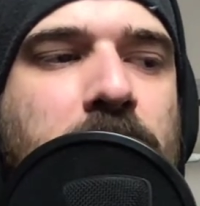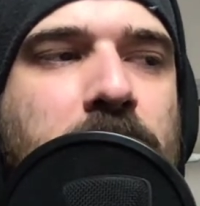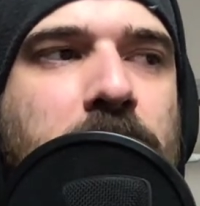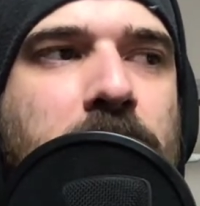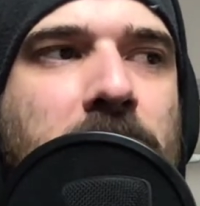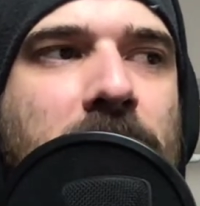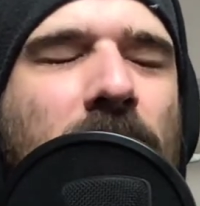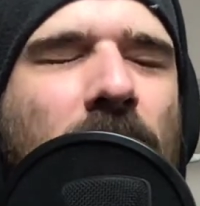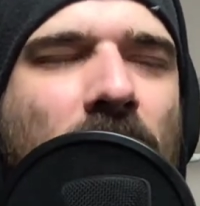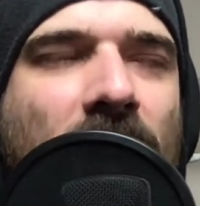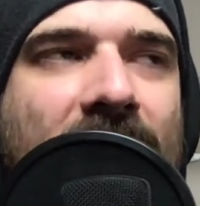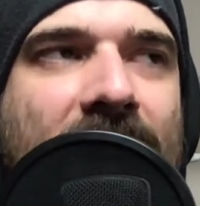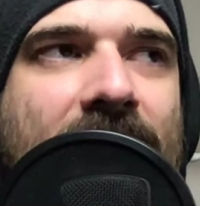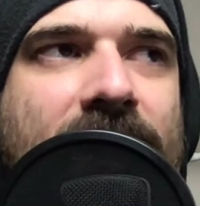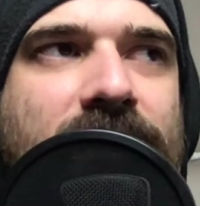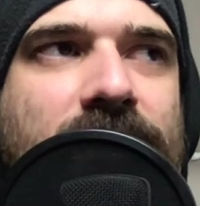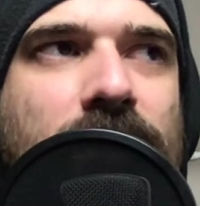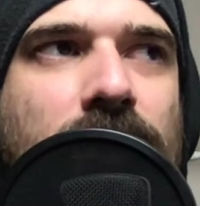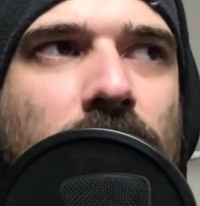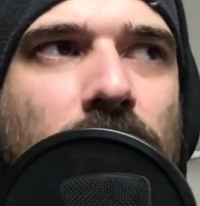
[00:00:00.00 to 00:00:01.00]
But I
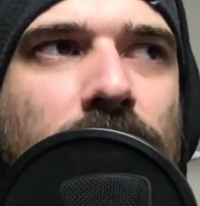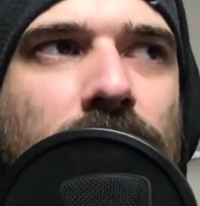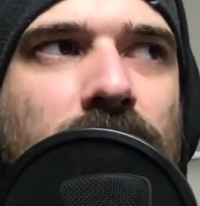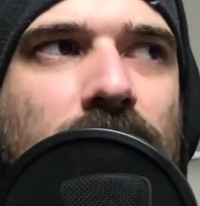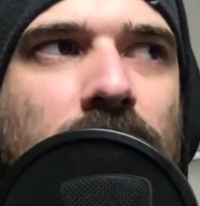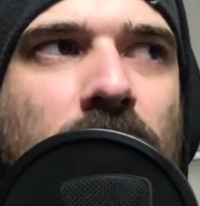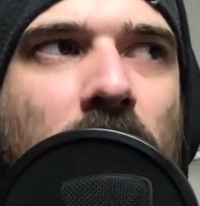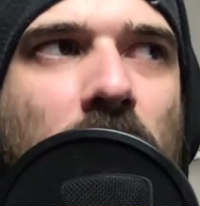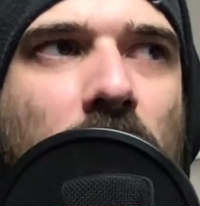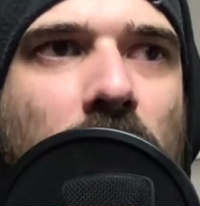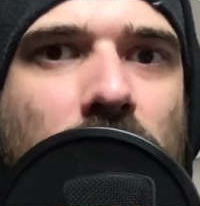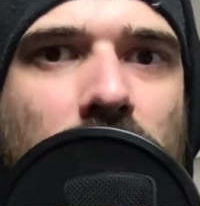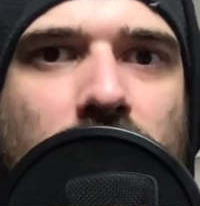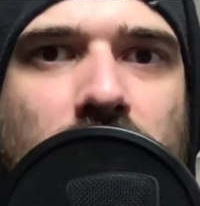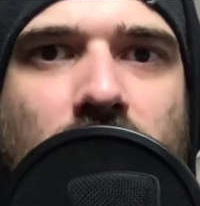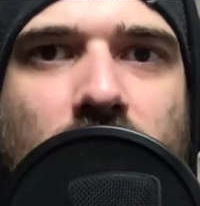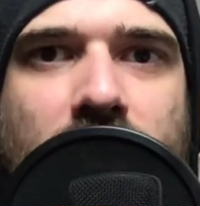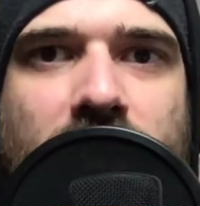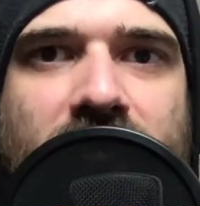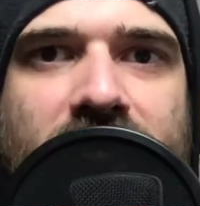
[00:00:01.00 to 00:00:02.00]
had to go through a whole
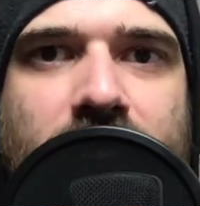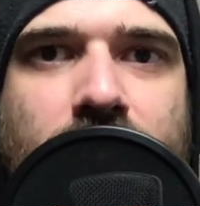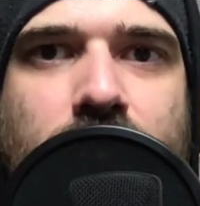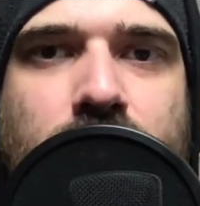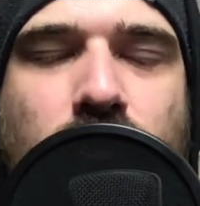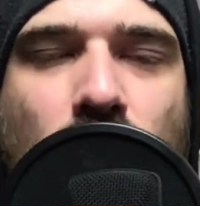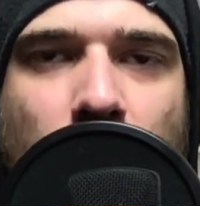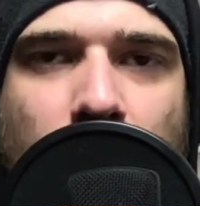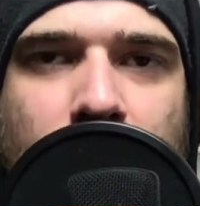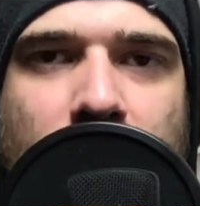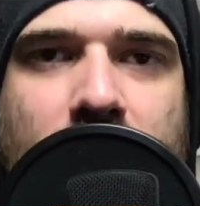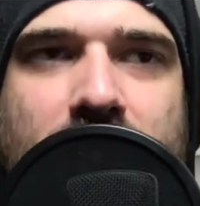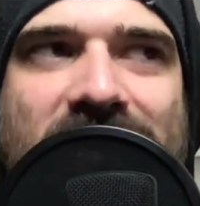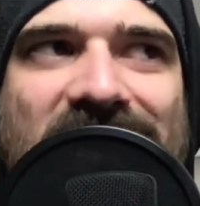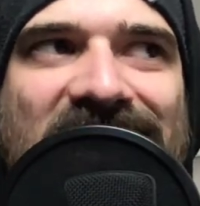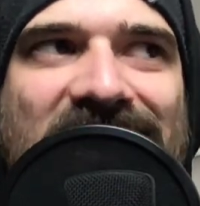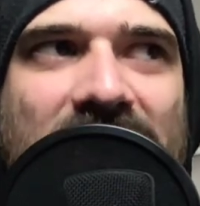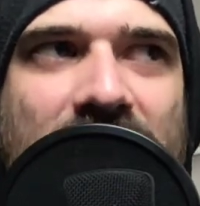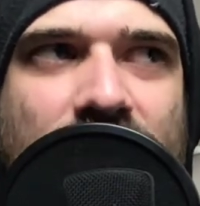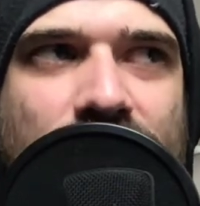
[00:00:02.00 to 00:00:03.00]
lot of problems
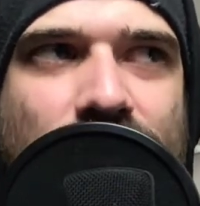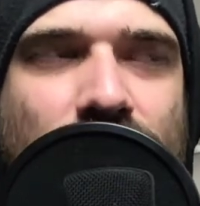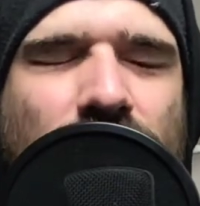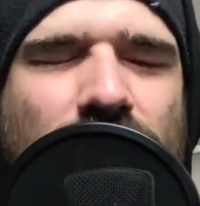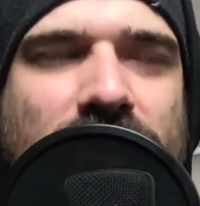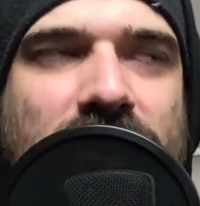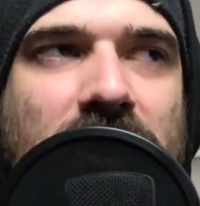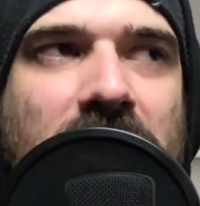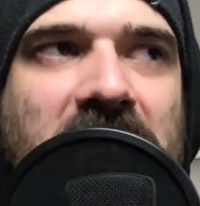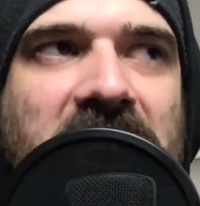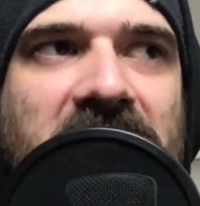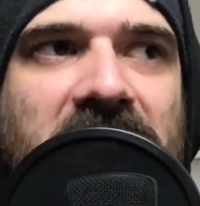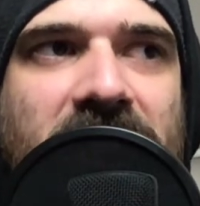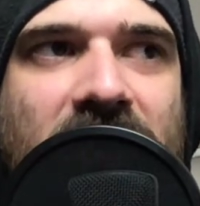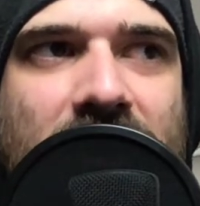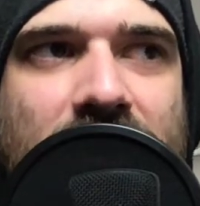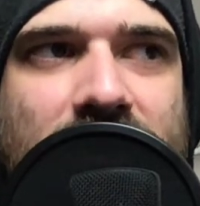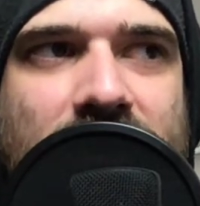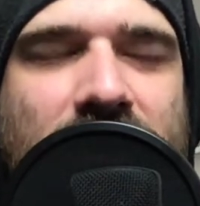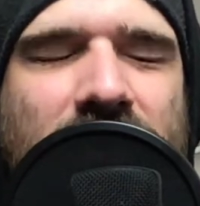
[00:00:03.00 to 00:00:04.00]
and issues and
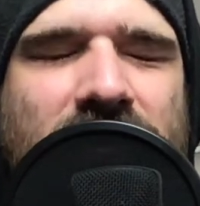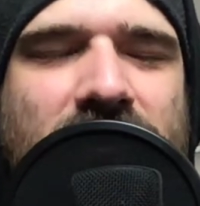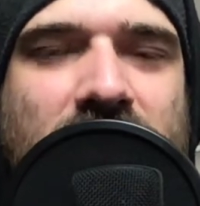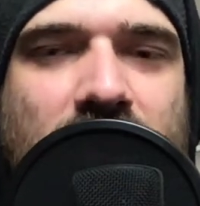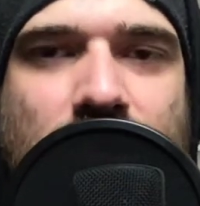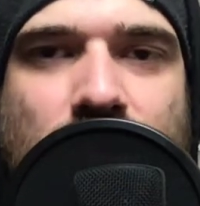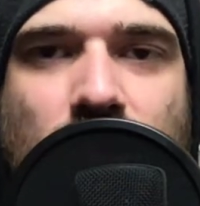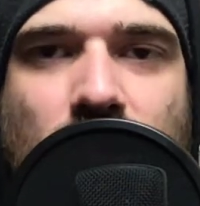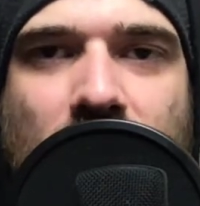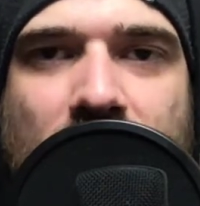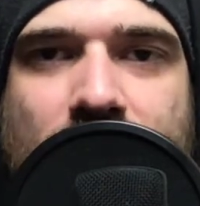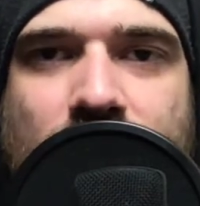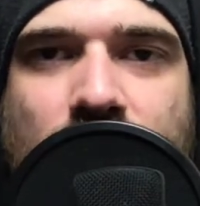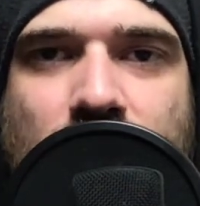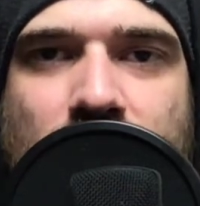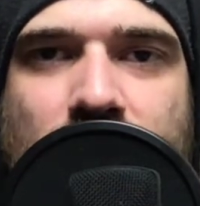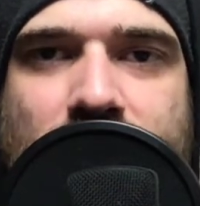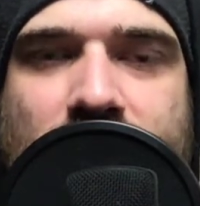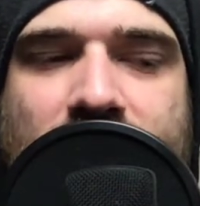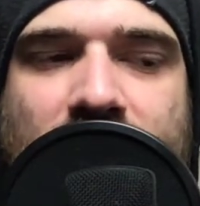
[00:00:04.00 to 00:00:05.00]
offensive
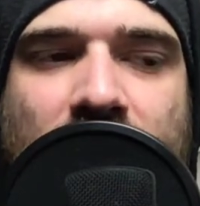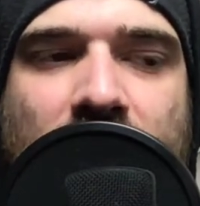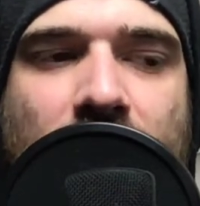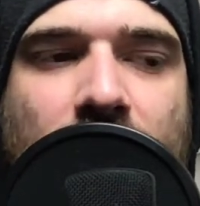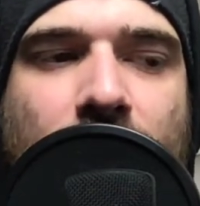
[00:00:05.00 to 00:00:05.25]
situations,